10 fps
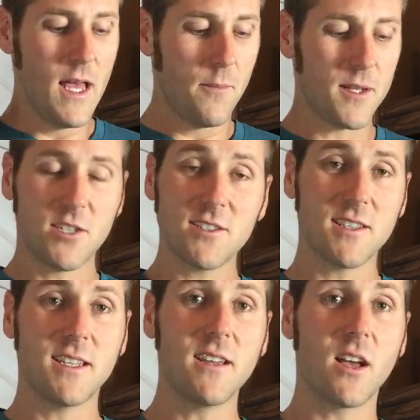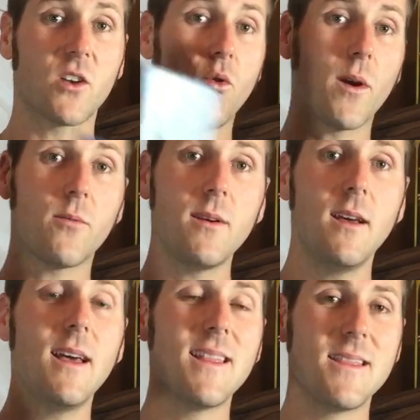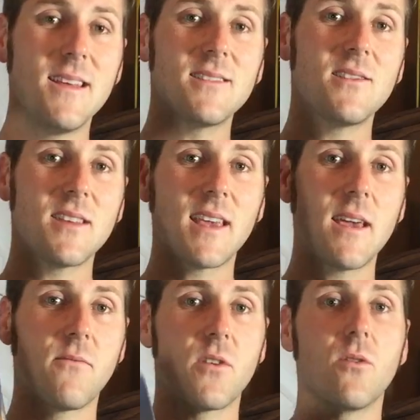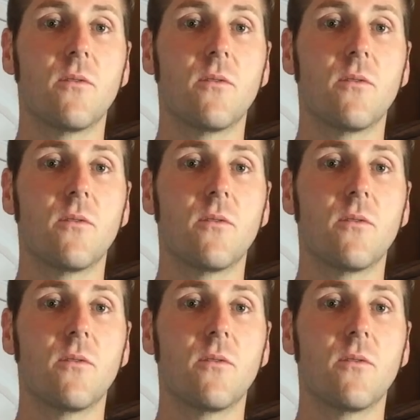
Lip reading: But just to tell you a quick one, this is a game for you.